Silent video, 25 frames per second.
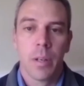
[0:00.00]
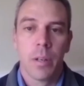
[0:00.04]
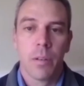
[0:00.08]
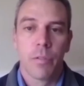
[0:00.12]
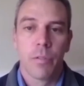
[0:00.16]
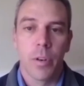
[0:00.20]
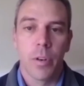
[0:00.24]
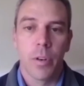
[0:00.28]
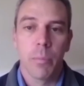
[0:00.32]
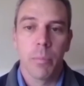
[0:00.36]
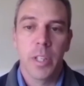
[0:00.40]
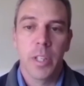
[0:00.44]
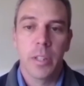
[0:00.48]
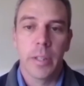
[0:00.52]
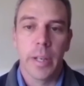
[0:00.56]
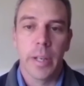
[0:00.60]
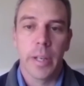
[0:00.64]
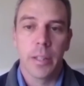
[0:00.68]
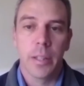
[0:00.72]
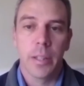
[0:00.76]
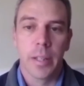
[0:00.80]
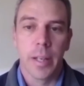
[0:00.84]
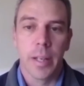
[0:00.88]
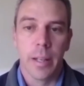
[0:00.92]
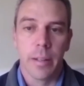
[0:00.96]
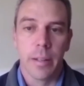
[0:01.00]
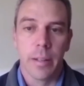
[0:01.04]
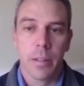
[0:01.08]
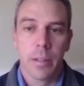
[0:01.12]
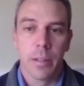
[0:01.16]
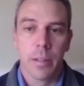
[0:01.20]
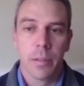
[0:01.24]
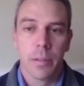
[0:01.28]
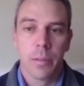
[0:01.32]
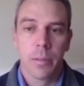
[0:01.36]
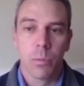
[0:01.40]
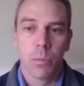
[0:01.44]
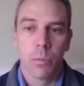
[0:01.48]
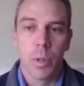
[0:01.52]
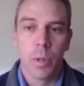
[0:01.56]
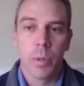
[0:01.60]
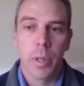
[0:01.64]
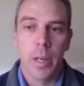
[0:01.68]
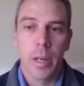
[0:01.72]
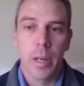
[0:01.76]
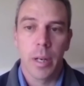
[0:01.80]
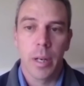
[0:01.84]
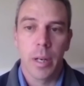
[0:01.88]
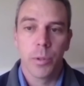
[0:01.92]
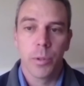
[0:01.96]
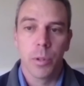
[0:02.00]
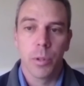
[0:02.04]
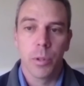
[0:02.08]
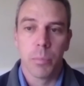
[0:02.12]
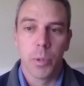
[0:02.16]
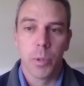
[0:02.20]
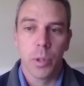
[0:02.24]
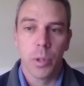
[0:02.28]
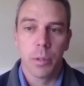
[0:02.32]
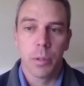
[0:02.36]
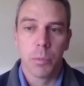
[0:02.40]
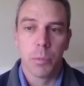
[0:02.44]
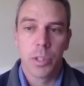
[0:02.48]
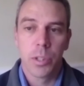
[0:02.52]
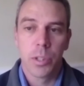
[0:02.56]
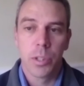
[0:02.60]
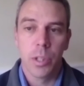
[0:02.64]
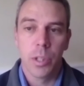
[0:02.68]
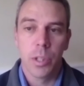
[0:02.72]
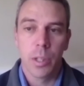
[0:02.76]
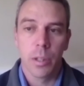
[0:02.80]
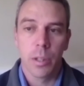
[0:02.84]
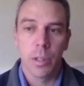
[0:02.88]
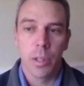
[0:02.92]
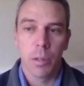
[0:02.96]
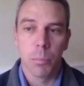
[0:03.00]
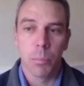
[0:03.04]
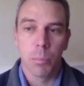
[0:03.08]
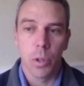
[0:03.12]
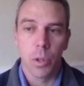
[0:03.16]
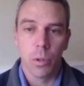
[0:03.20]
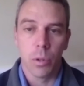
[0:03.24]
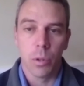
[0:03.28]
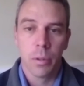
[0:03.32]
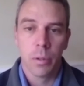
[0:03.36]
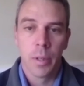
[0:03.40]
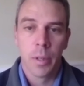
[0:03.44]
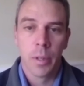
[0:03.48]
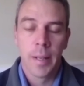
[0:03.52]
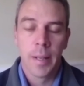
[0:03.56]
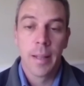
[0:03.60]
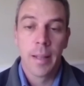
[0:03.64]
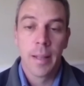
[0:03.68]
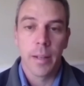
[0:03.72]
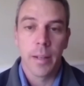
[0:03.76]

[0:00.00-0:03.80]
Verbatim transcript: From the data gathered, we were able to build a machine learning model